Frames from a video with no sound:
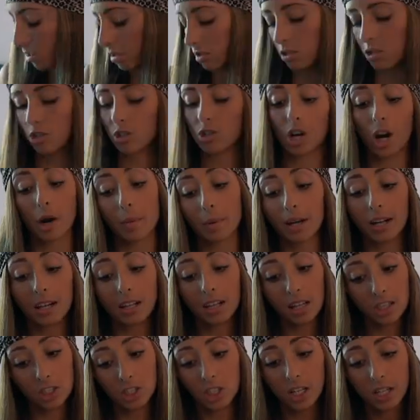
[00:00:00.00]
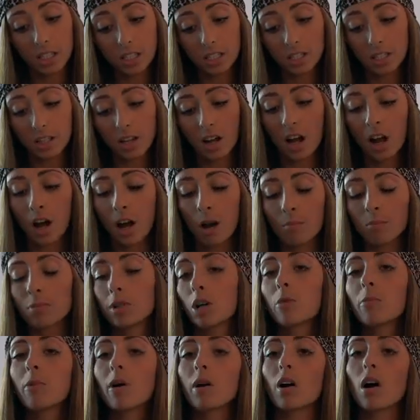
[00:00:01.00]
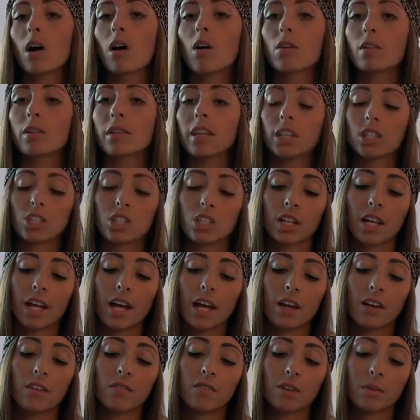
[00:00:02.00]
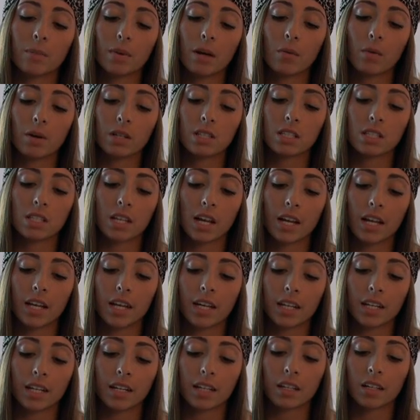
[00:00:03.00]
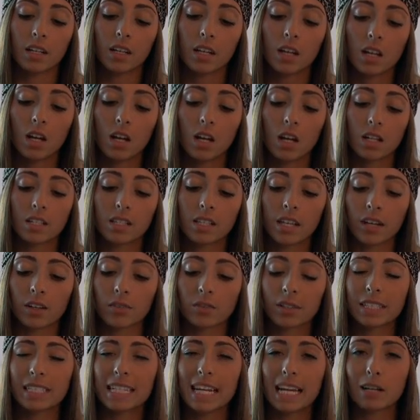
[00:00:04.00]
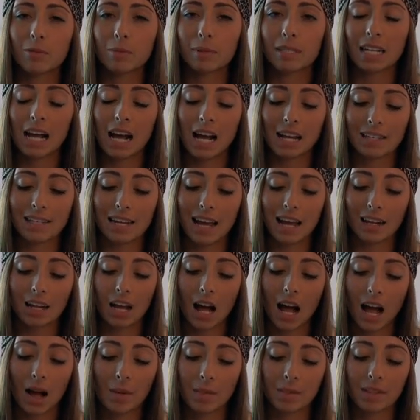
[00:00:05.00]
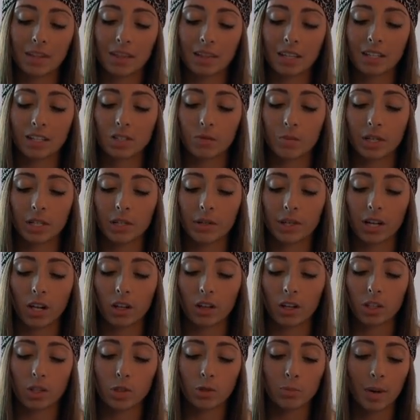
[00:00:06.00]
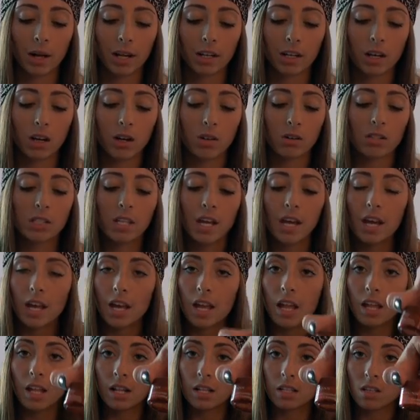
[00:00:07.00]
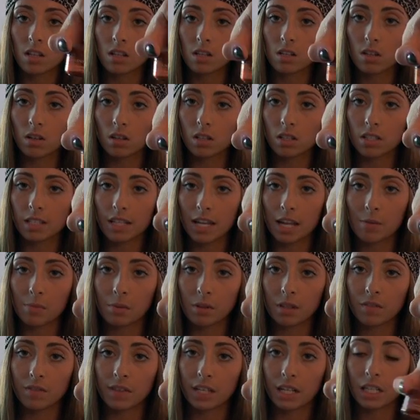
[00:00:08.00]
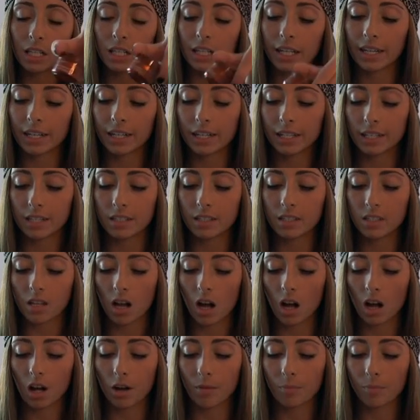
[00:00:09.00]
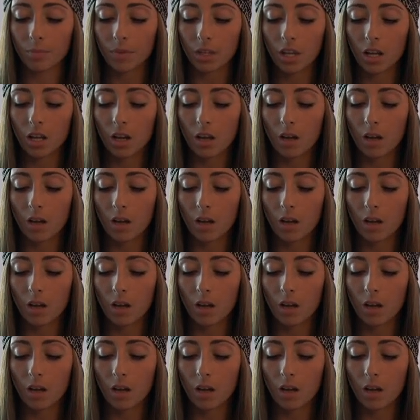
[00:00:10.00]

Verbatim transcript: Strawberry Electric's um, promo code that she had from that one site and like retailmenot.com and it's where you get all the coupon codes. And it's this little sample of the Clarins um,